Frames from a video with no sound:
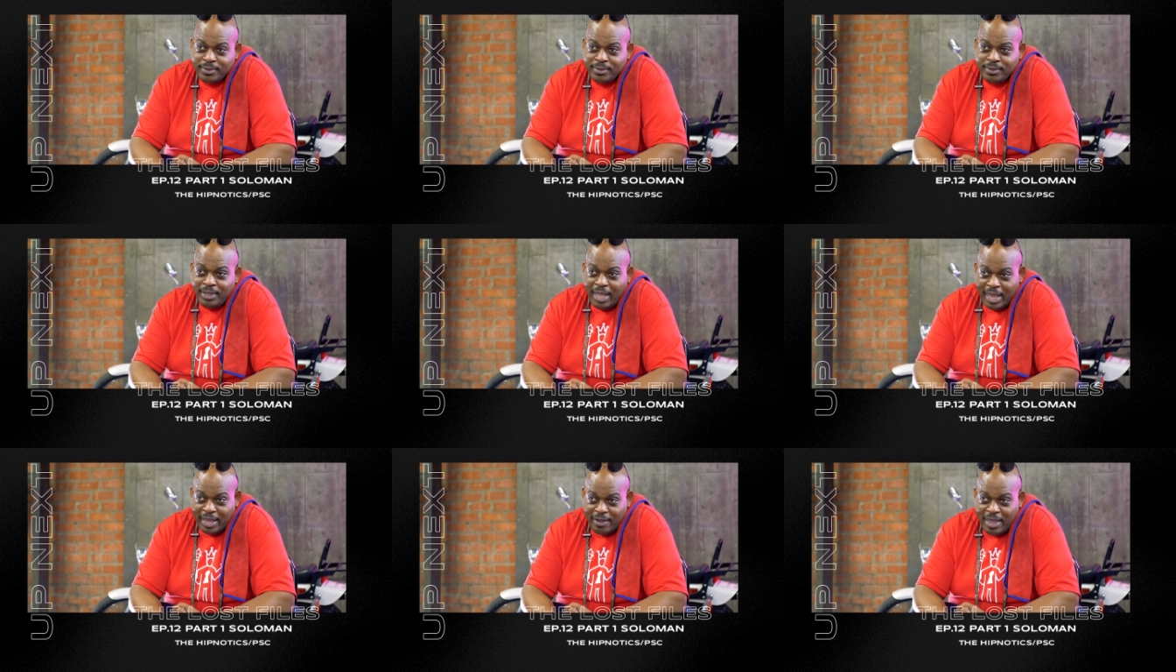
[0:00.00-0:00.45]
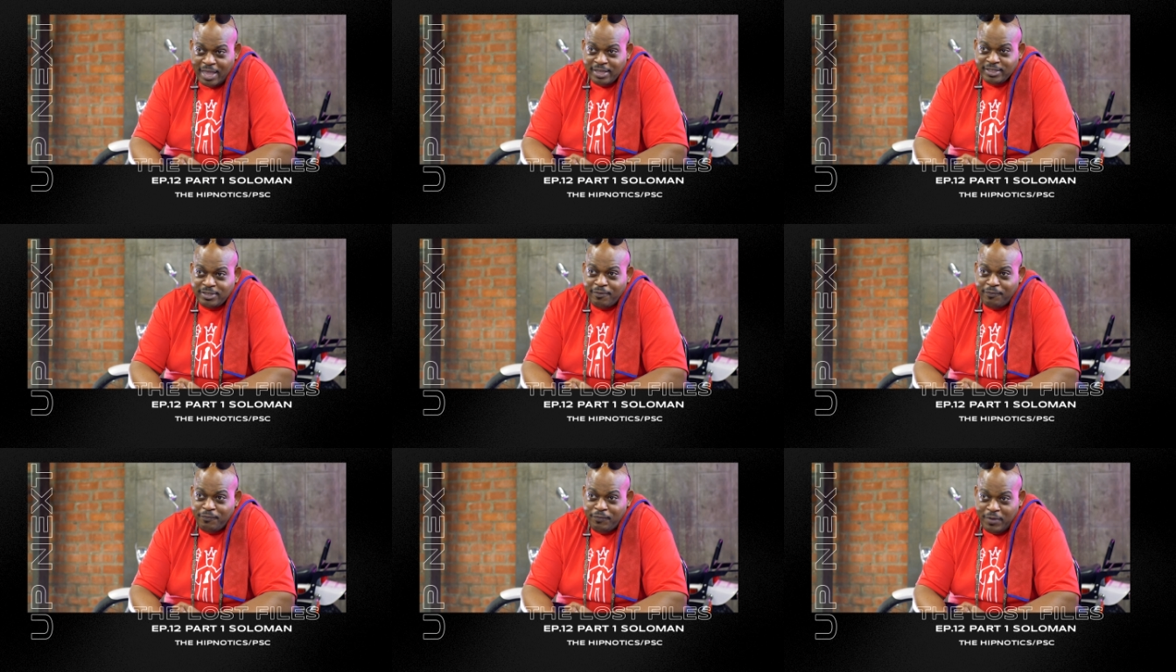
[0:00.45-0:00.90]
Like, as
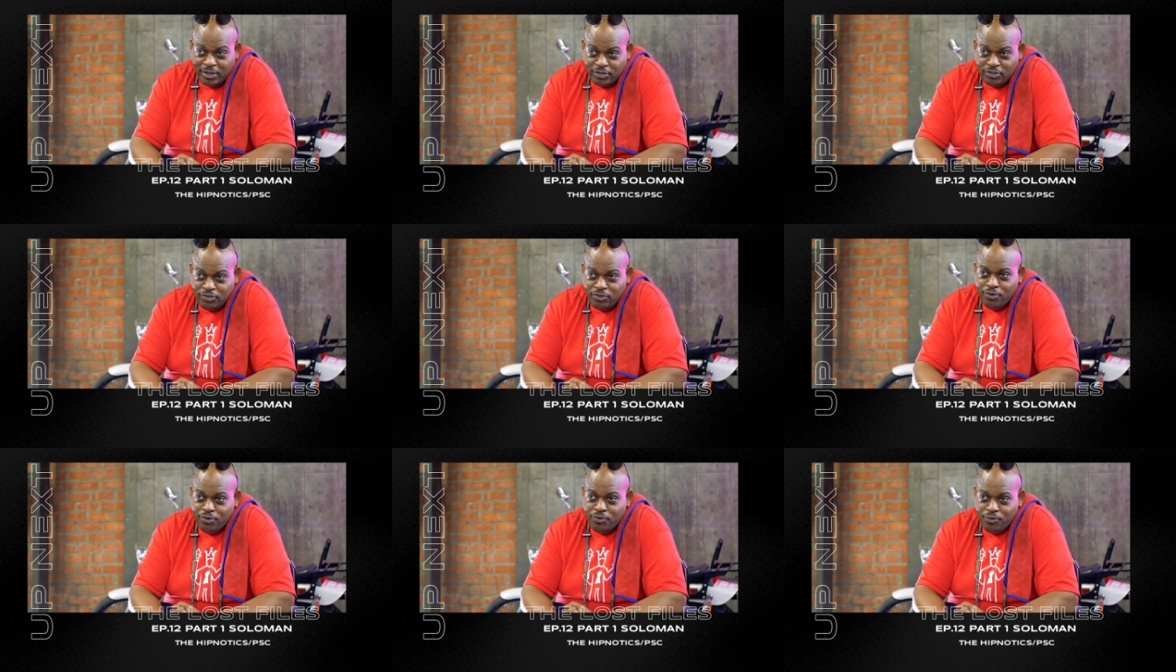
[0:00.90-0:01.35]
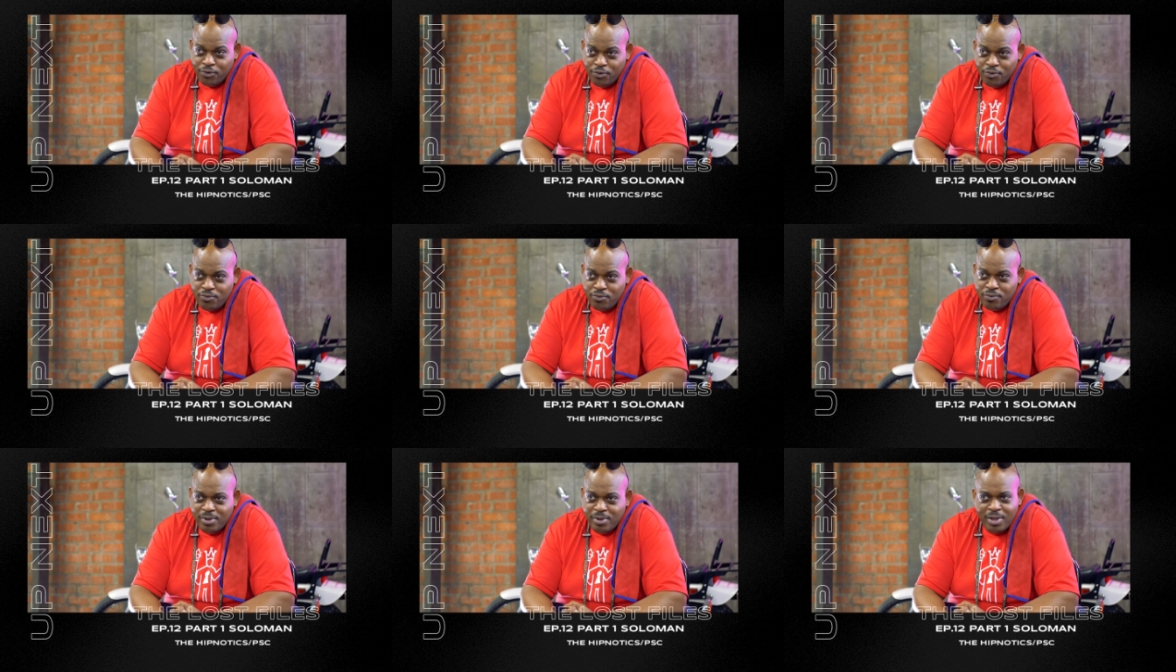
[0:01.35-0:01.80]
a fixture
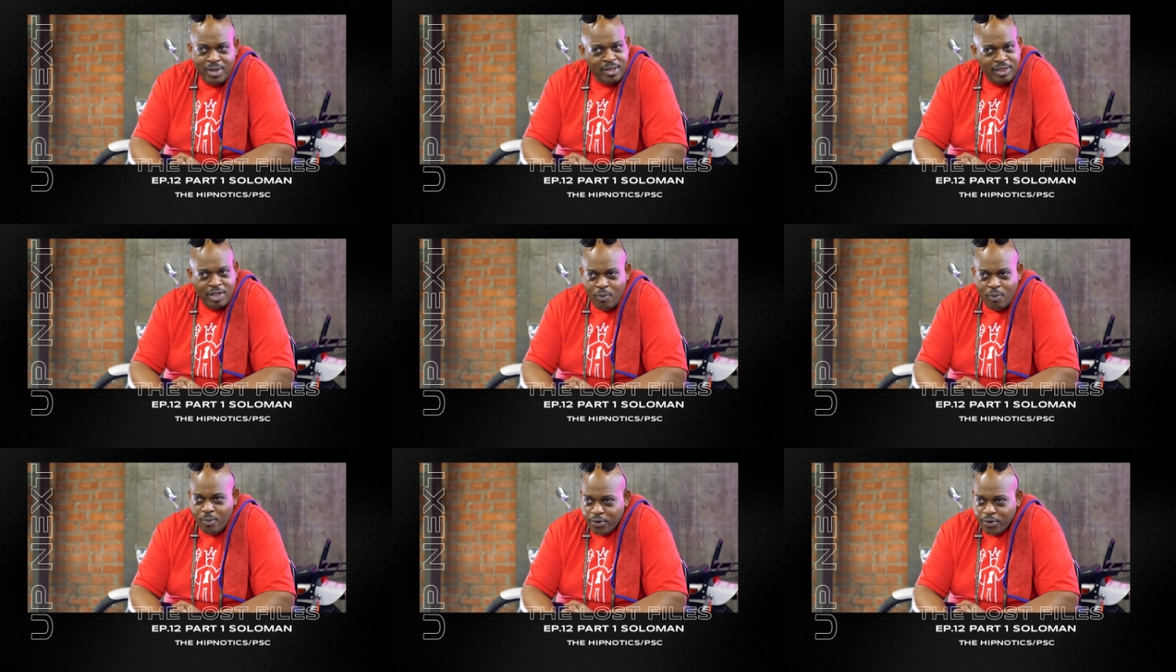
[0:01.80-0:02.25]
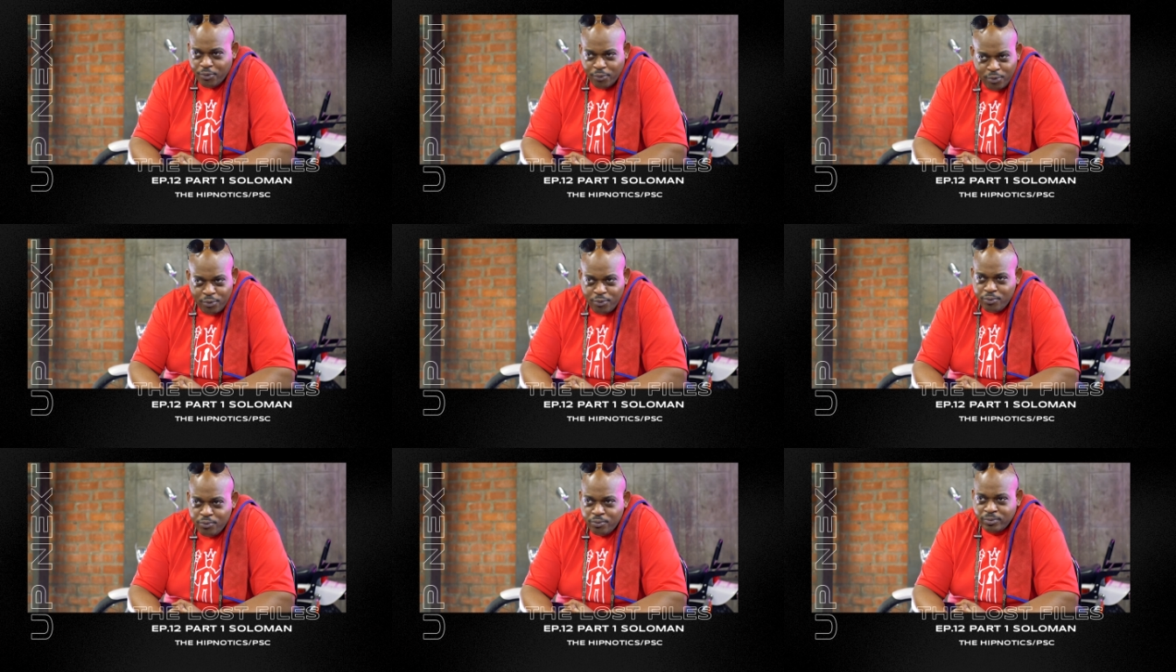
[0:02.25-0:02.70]
crew, there were
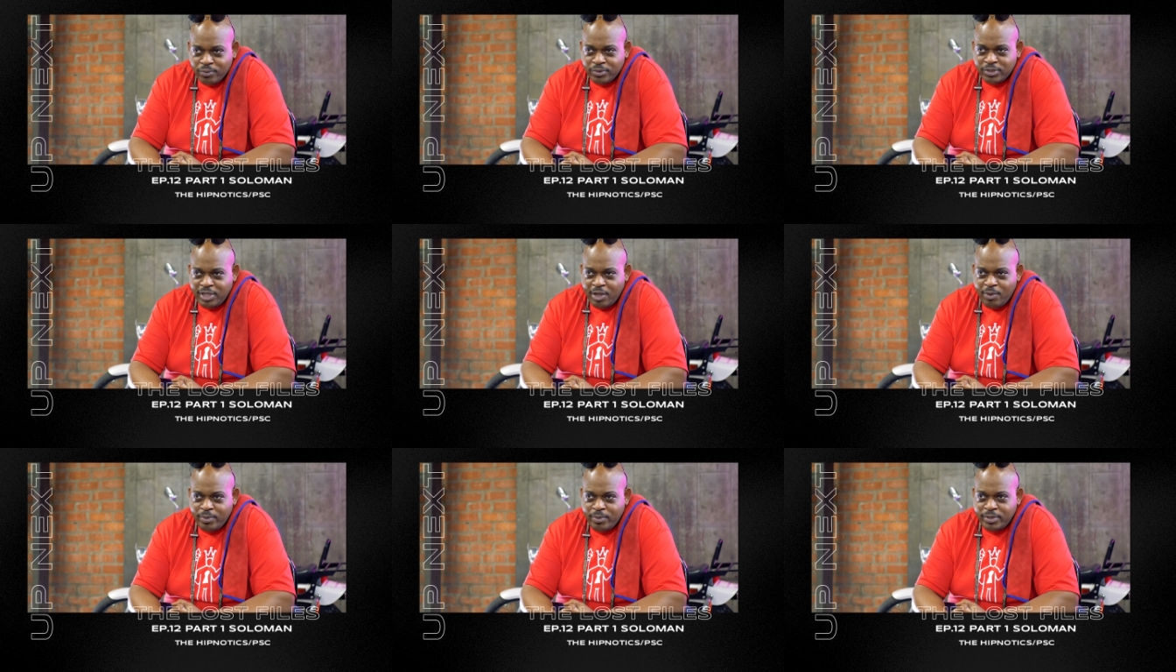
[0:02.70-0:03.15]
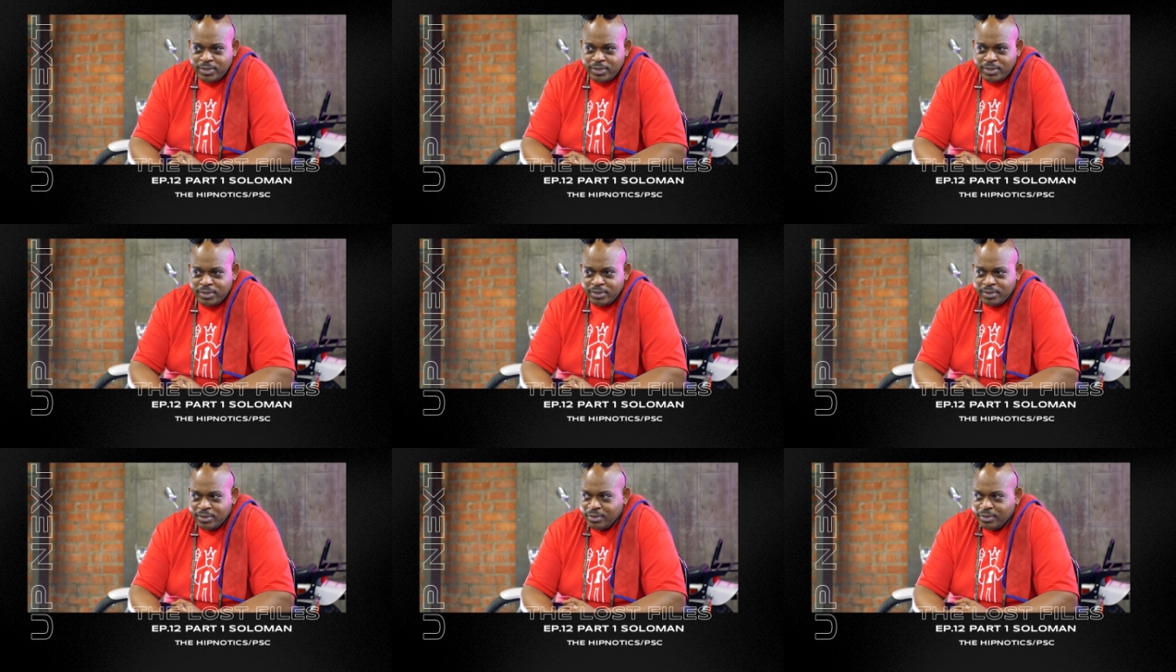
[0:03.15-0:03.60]
crews. There was,